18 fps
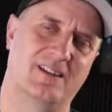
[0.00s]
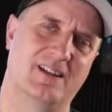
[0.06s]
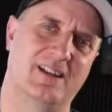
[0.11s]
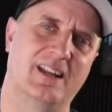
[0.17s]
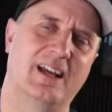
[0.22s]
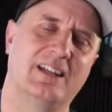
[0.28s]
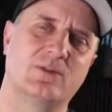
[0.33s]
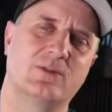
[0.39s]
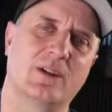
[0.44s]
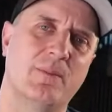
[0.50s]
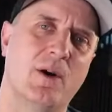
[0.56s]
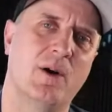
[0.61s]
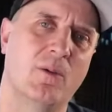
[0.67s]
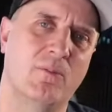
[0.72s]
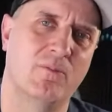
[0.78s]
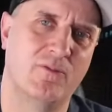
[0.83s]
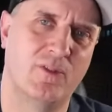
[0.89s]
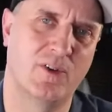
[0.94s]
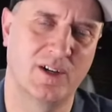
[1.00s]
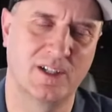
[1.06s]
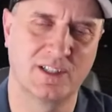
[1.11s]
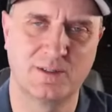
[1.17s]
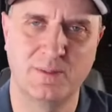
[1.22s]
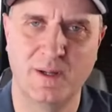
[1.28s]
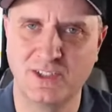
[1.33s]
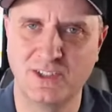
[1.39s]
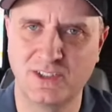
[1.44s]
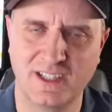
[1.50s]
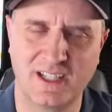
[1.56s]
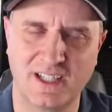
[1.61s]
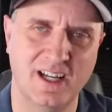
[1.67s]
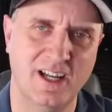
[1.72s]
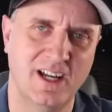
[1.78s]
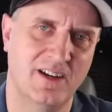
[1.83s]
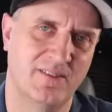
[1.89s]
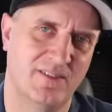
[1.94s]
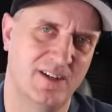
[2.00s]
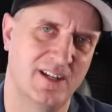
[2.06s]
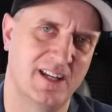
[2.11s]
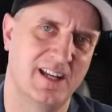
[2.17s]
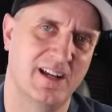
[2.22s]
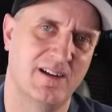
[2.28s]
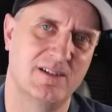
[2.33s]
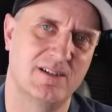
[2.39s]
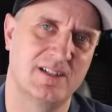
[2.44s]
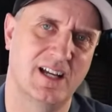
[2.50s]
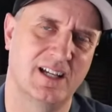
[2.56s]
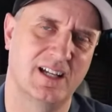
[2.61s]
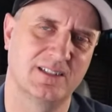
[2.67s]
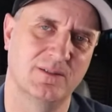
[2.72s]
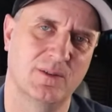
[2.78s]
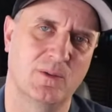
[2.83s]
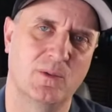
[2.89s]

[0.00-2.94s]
And that's what I'm hoping for, especially for NIO and Tesla.